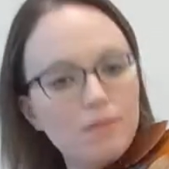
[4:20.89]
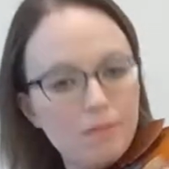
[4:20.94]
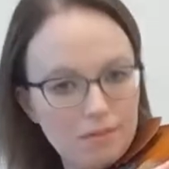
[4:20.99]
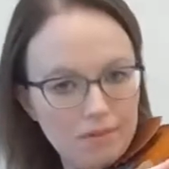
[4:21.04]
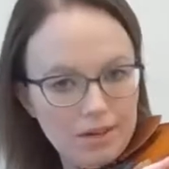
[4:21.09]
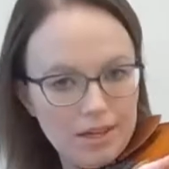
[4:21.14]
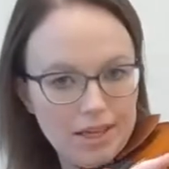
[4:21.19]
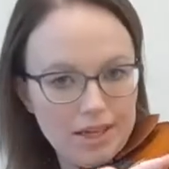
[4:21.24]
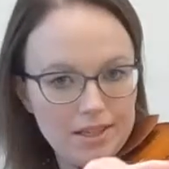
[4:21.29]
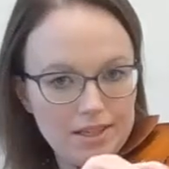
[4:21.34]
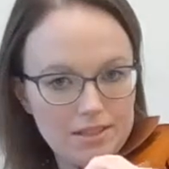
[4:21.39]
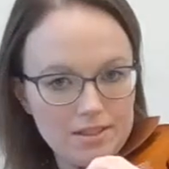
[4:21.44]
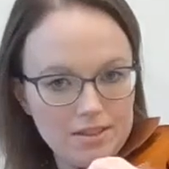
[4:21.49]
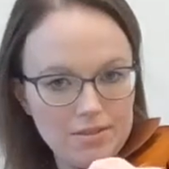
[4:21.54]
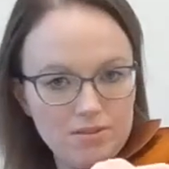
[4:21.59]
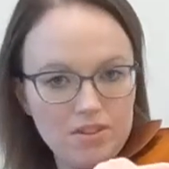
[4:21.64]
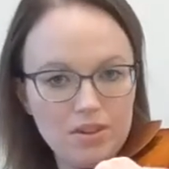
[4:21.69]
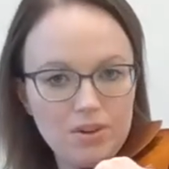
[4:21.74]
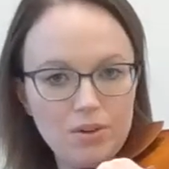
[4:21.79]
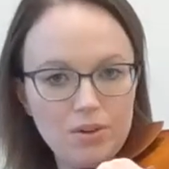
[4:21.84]
Violins
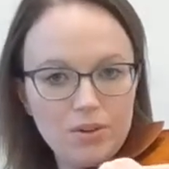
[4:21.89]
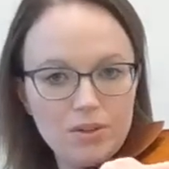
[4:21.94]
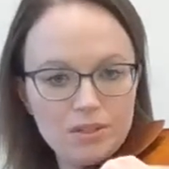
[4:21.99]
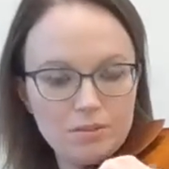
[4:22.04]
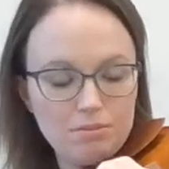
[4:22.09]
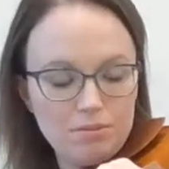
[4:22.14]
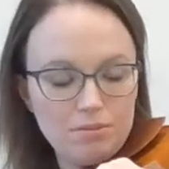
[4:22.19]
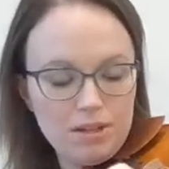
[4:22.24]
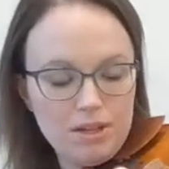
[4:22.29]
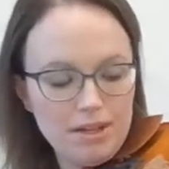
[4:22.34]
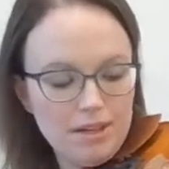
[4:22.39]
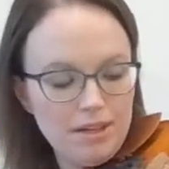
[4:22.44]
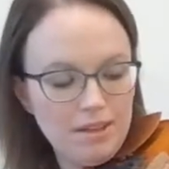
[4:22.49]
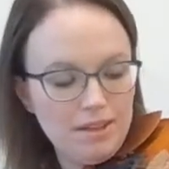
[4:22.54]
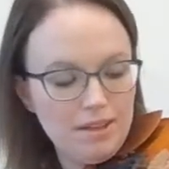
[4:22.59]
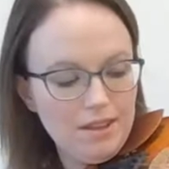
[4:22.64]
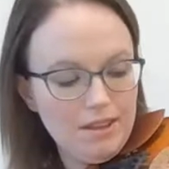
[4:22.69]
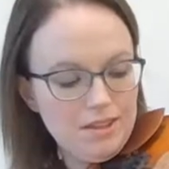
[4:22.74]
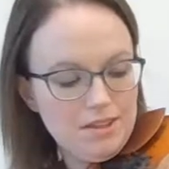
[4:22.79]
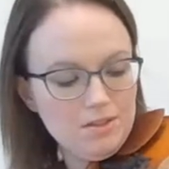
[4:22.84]
and violas pluck
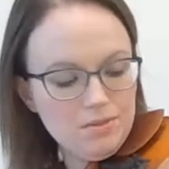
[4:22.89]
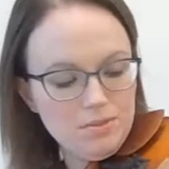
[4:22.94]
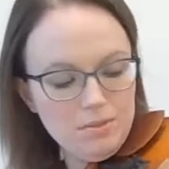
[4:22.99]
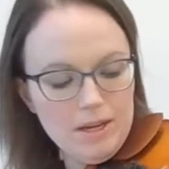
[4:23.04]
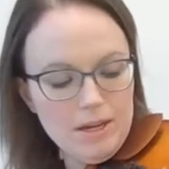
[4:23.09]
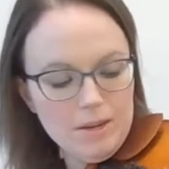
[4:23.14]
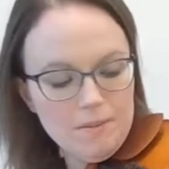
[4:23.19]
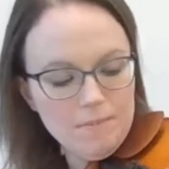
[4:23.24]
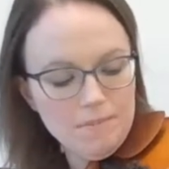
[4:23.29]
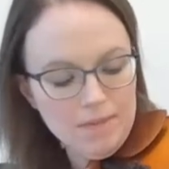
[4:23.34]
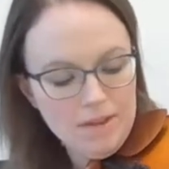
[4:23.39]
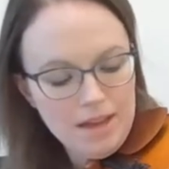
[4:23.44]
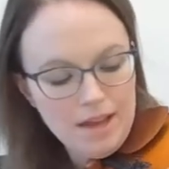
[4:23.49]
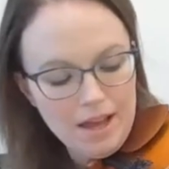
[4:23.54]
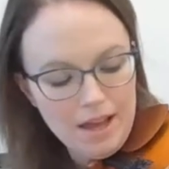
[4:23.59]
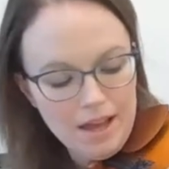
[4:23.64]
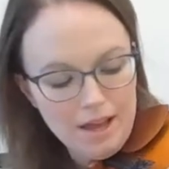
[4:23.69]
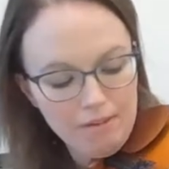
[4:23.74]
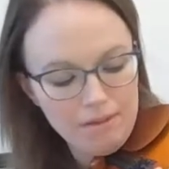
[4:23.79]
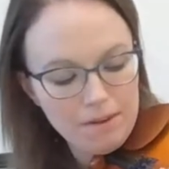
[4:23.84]
this way.
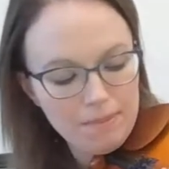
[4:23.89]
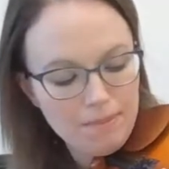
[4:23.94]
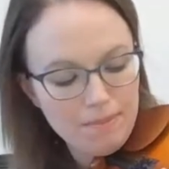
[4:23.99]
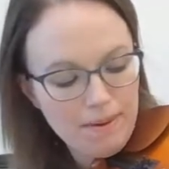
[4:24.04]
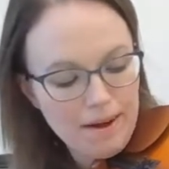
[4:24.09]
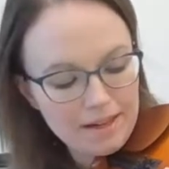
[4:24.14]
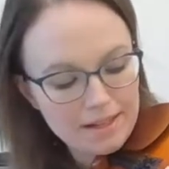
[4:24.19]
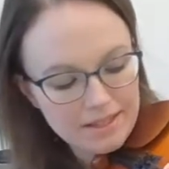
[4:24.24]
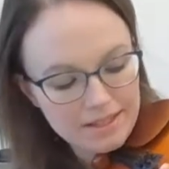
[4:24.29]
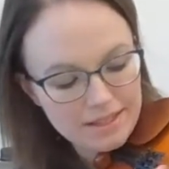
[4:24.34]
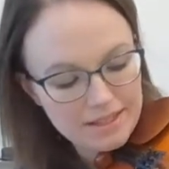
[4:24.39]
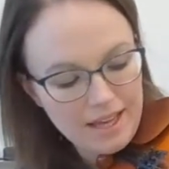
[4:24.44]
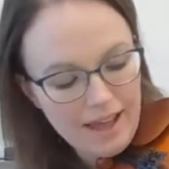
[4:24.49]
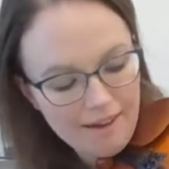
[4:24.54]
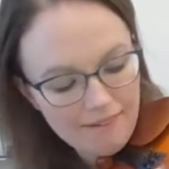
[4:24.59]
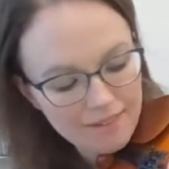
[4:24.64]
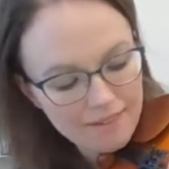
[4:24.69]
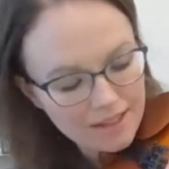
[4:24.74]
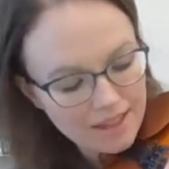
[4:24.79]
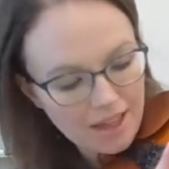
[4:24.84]
And we practice
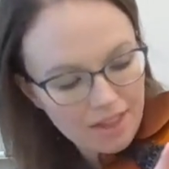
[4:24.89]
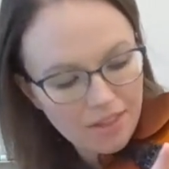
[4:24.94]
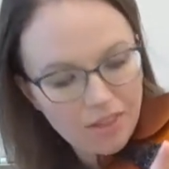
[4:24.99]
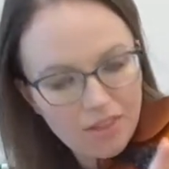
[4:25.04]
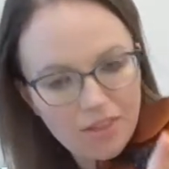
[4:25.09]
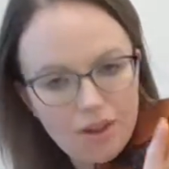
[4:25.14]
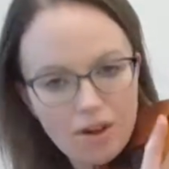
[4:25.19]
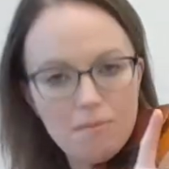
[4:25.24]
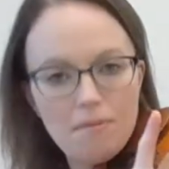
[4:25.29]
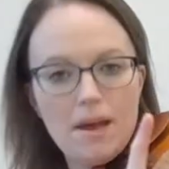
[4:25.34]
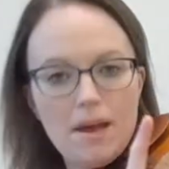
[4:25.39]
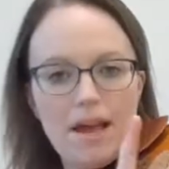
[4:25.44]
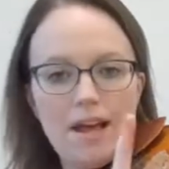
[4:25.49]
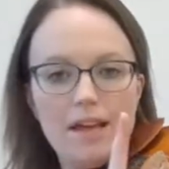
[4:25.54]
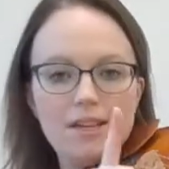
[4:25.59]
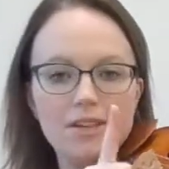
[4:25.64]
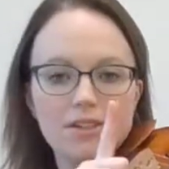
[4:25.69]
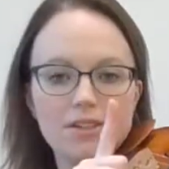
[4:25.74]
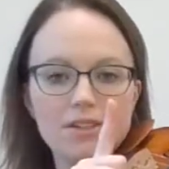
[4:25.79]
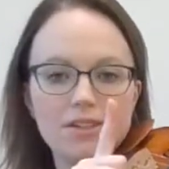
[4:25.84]
having that thumb
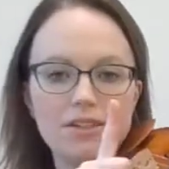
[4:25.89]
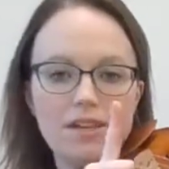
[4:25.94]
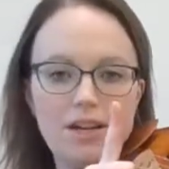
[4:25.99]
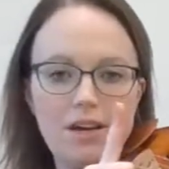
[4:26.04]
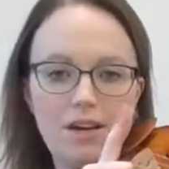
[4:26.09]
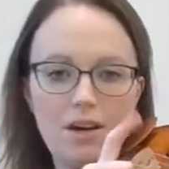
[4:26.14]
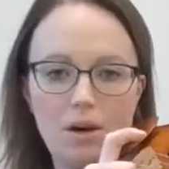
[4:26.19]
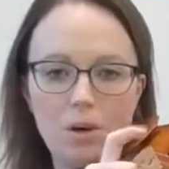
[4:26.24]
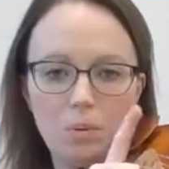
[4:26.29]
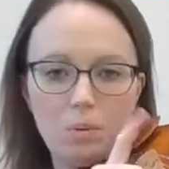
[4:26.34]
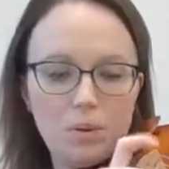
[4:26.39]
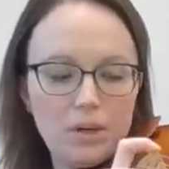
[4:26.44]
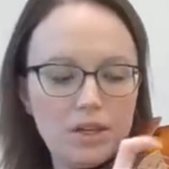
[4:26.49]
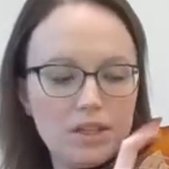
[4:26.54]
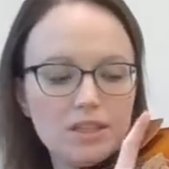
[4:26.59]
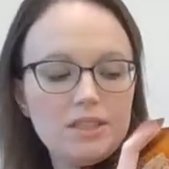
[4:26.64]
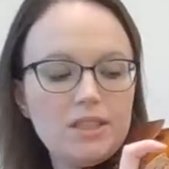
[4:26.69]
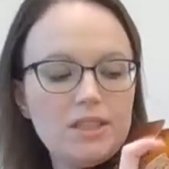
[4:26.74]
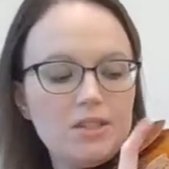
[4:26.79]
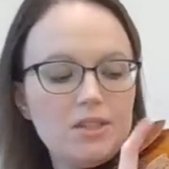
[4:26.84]
anchored,
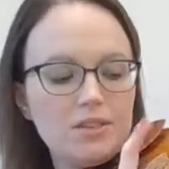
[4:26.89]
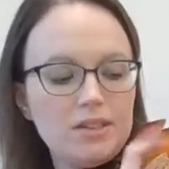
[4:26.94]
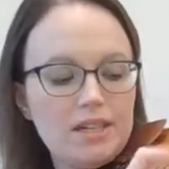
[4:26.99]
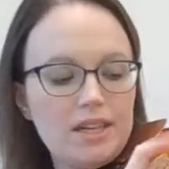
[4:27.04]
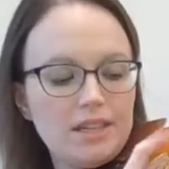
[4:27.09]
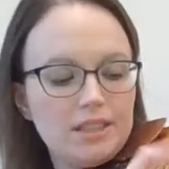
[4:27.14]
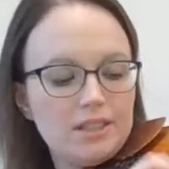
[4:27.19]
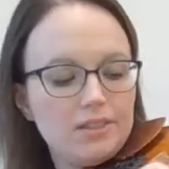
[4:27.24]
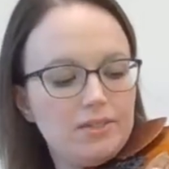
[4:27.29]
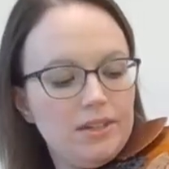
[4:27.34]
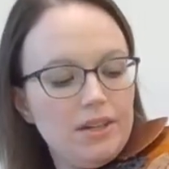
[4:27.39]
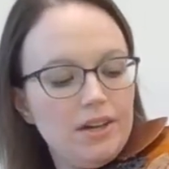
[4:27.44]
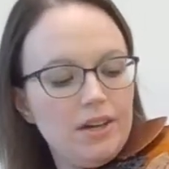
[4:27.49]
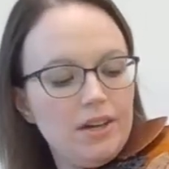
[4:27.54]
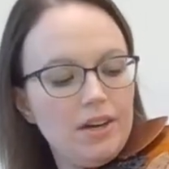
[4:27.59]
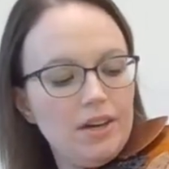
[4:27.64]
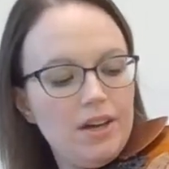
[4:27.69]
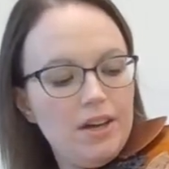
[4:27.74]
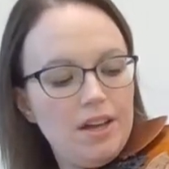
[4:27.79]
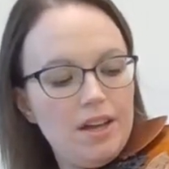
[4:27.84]
wiggling your index
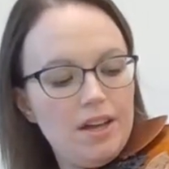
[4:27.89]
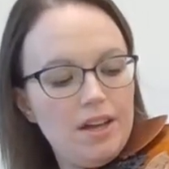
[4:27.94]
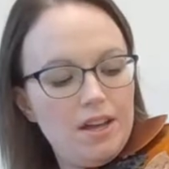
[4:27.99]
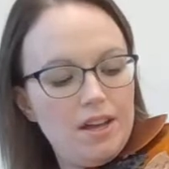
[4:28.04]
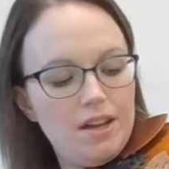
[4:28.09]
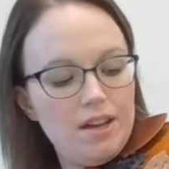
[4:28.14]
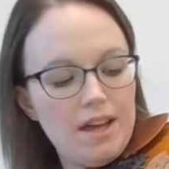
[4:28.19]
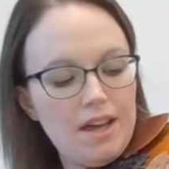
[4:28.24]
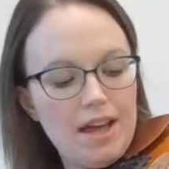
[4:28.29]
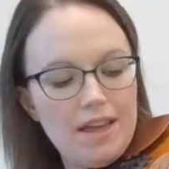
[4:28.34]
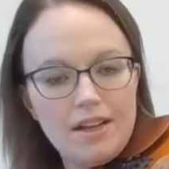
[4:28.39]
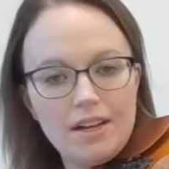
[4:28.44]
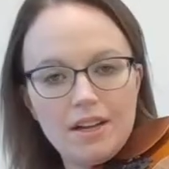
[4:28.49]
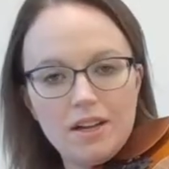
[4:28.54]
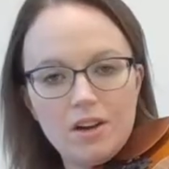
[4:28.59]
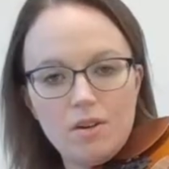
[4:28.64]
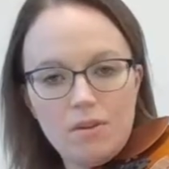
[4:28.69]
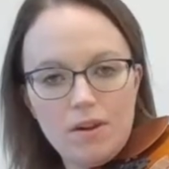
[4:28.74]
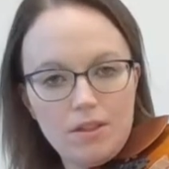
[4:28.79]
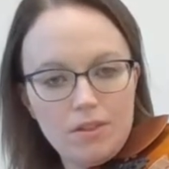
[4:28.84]
finger, and then
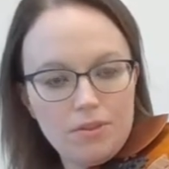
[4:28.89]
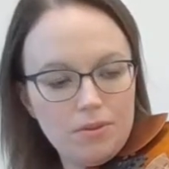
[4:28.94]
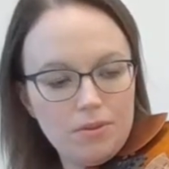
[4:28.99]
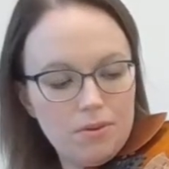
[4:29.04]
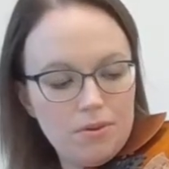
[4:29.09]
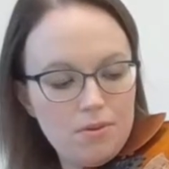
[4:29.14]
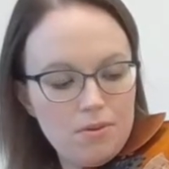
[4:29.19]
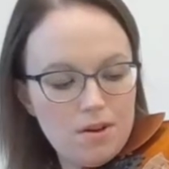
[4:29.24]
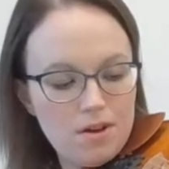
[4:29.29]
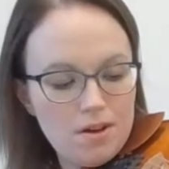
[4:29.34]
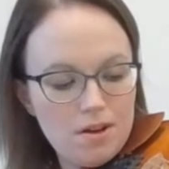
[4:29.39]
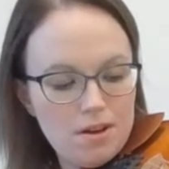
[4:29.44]
going through